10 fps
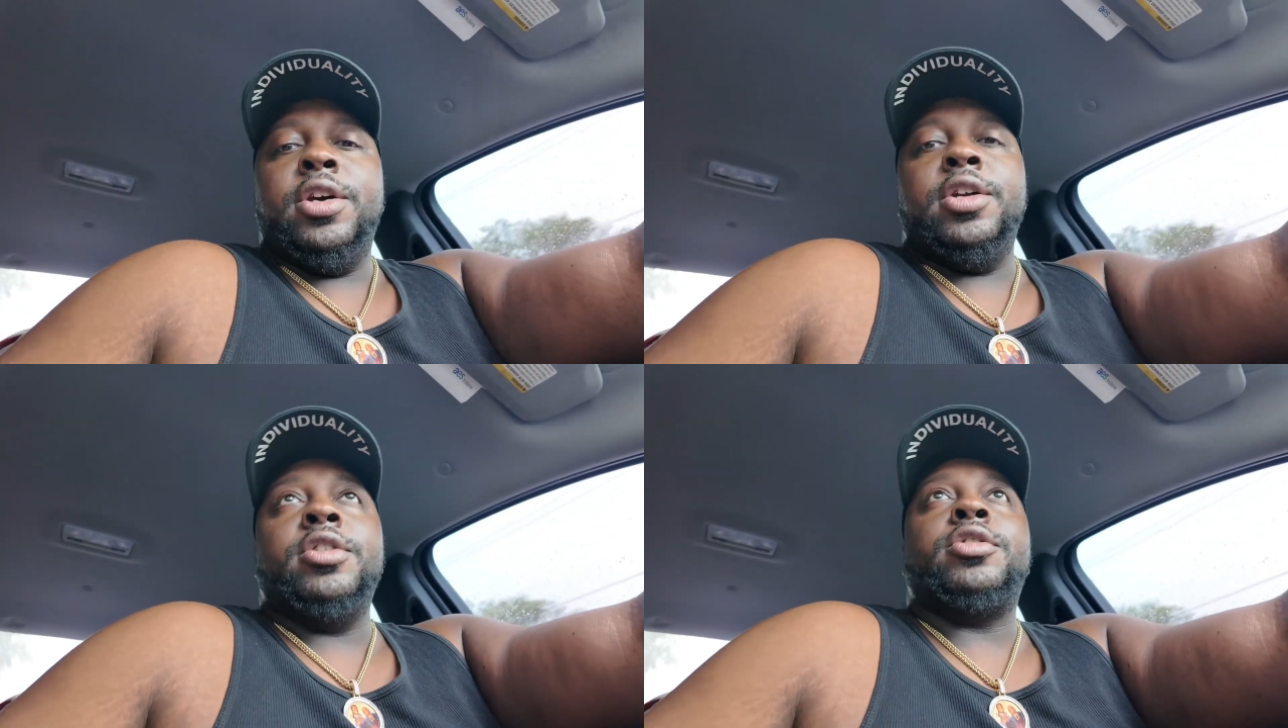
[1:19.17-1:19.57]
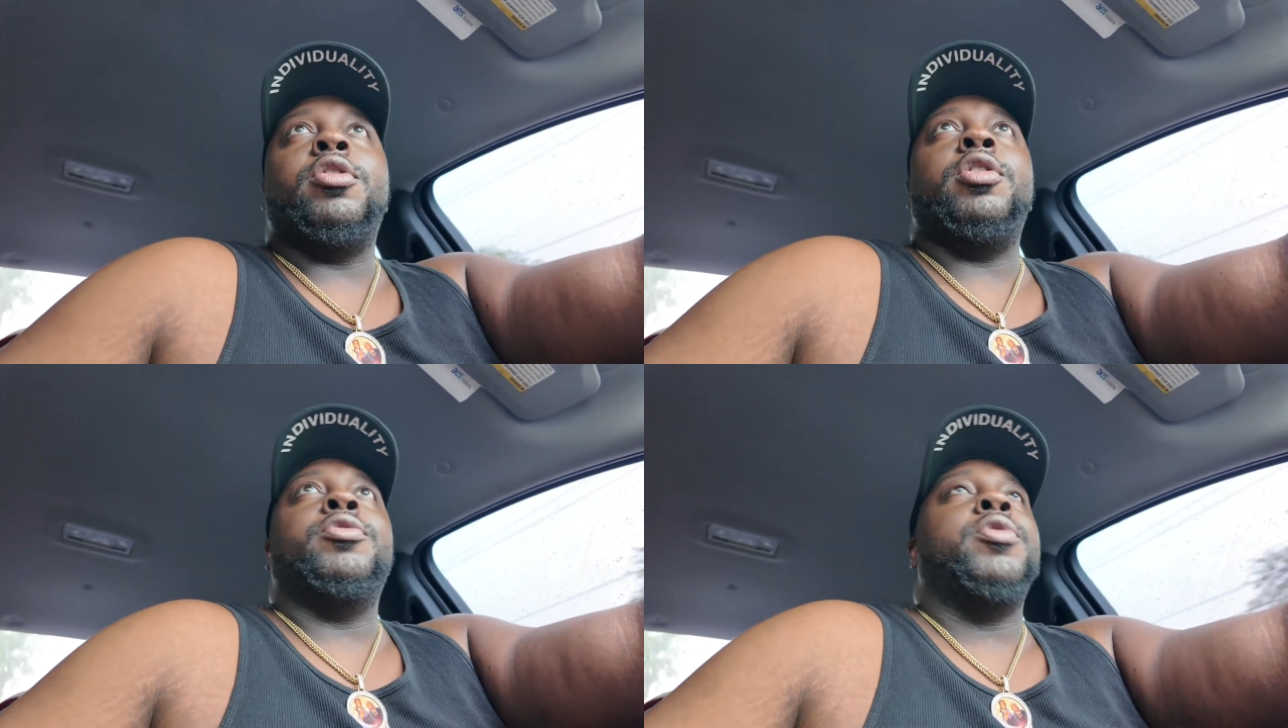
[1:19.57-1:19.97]
They done
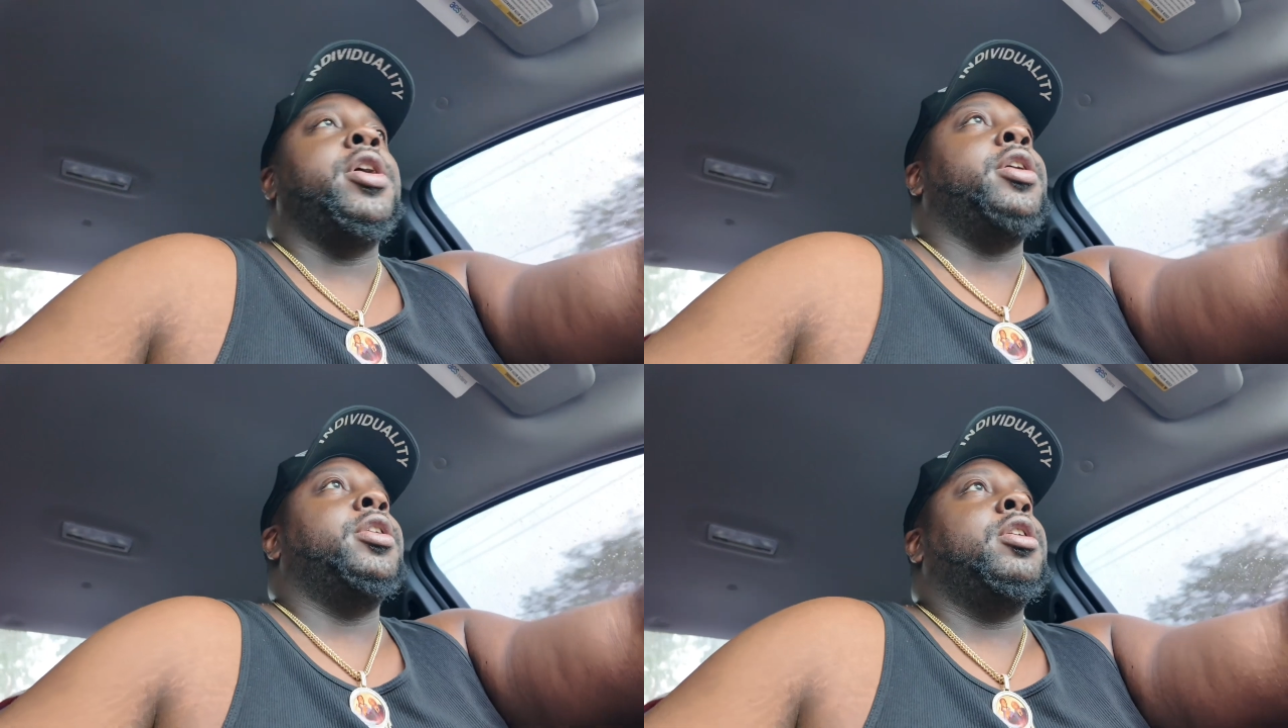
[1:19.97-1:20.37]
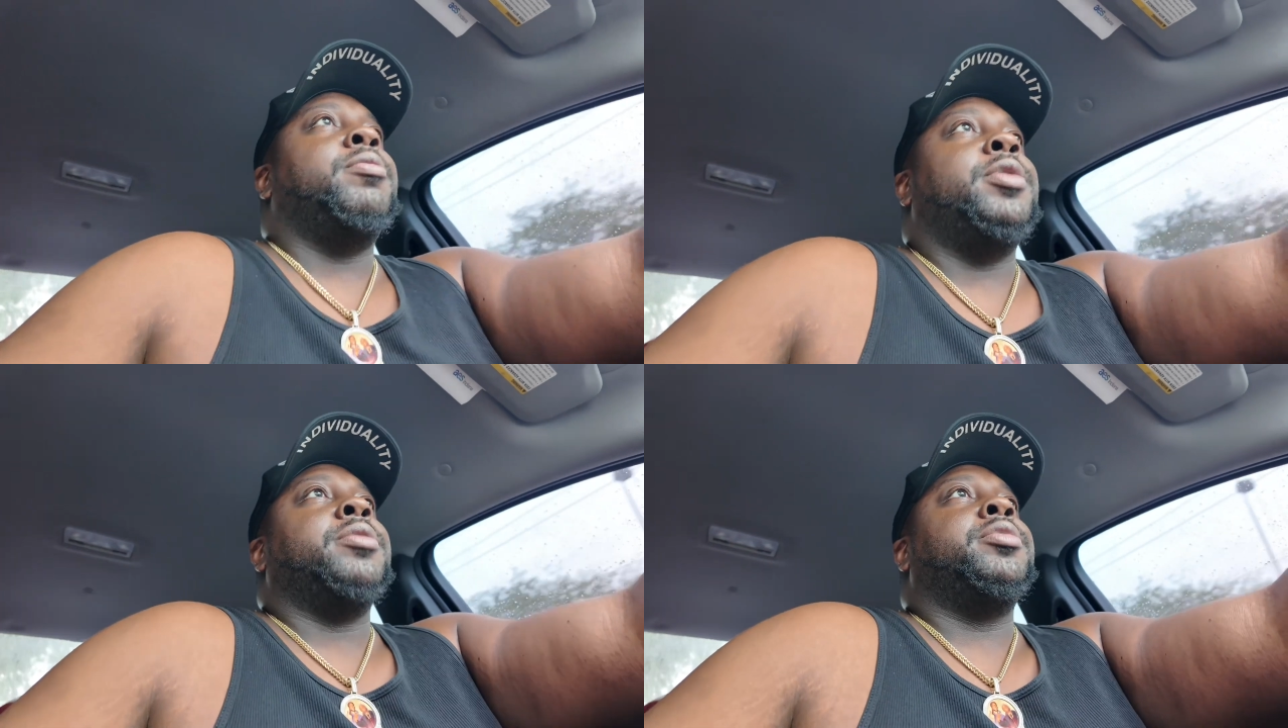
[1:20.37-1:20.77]
started raining on
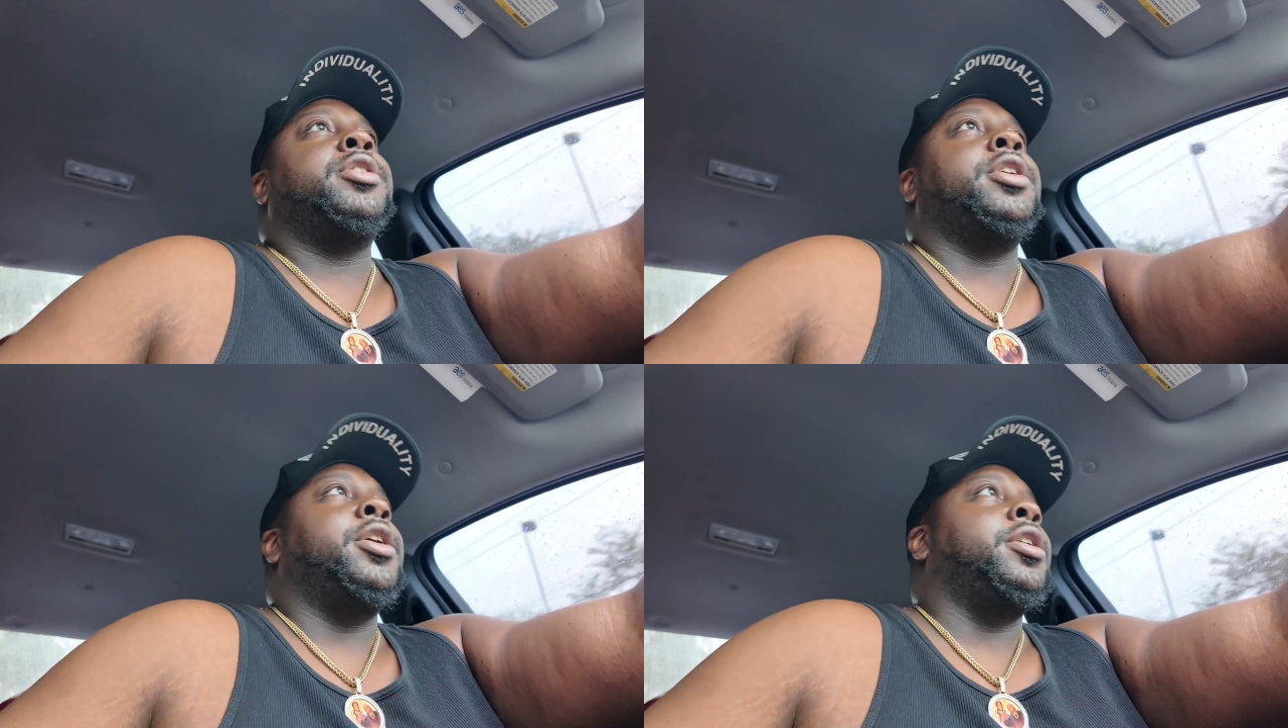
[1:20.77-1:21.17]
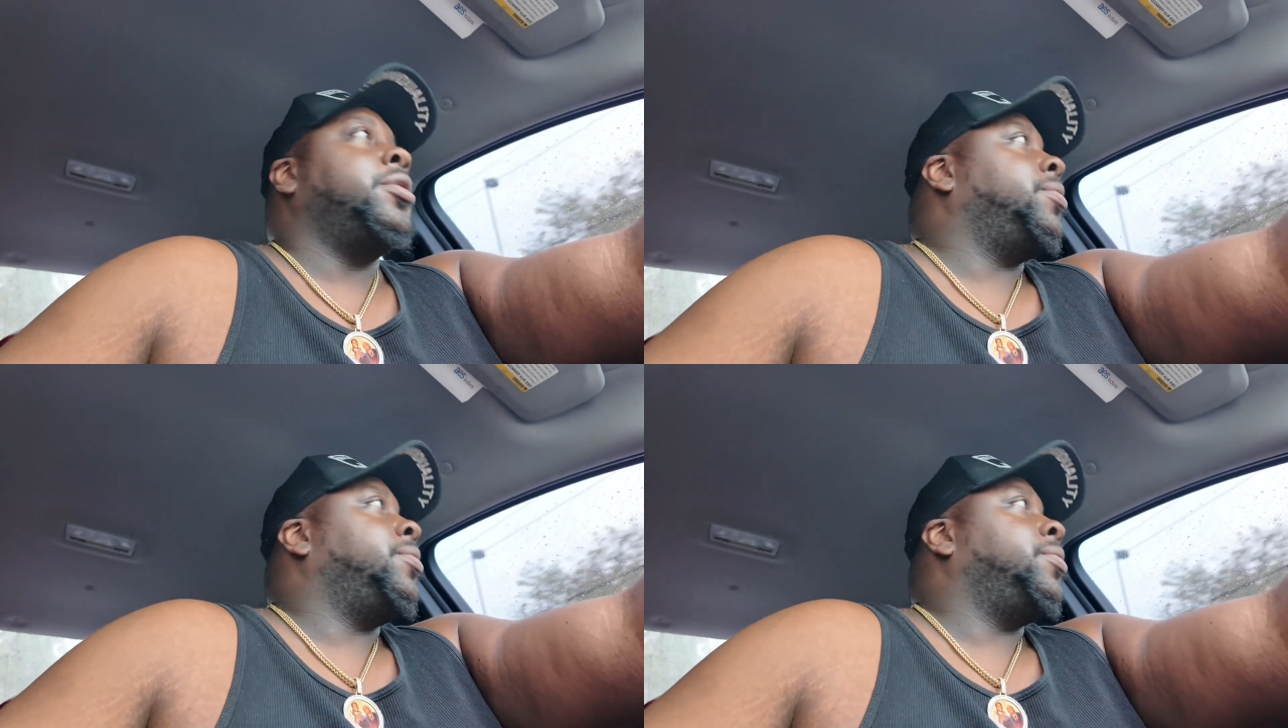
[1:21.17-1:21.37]
me, I'm shitty.